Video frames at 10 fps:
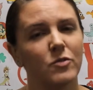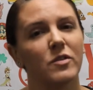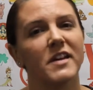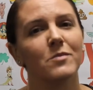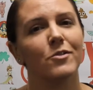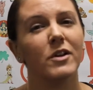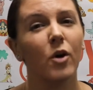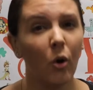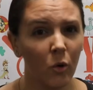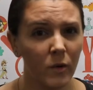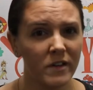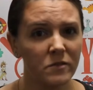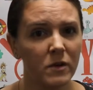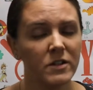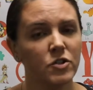The library always
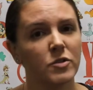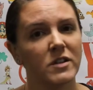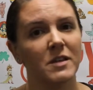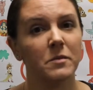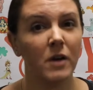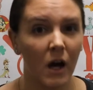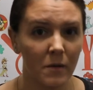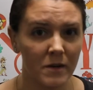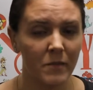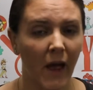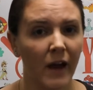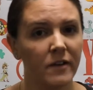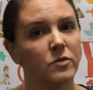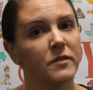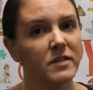wants you to keep coming back.
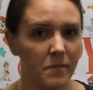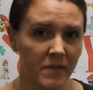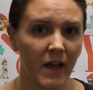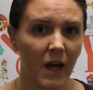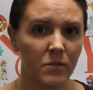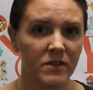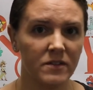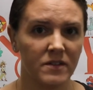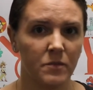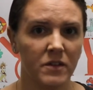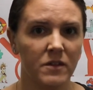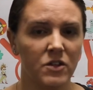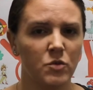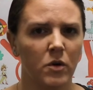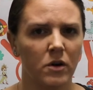So if something happens to something that
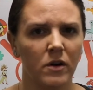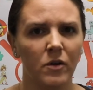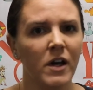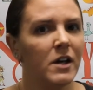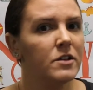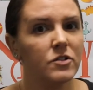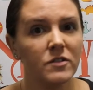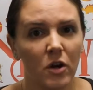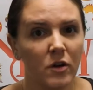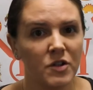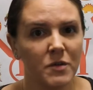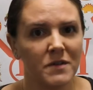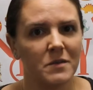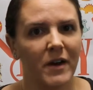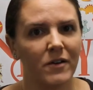you borrow, just talk to
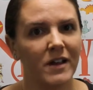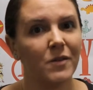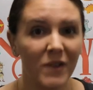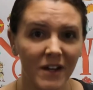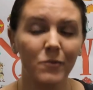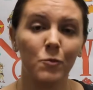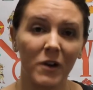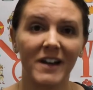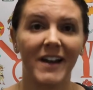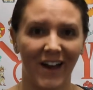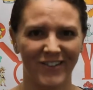us about it and we can work it out.